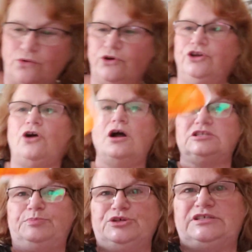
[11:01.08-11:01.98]
or your
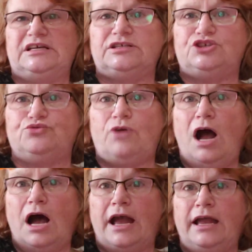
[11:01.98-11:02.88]
octopus is
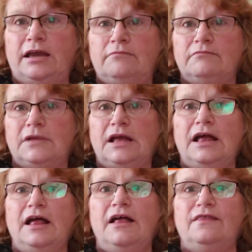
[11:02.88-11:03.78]
dry,
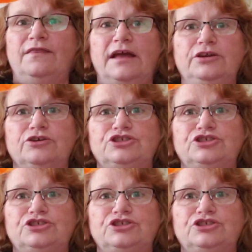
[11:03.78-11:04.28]
then you're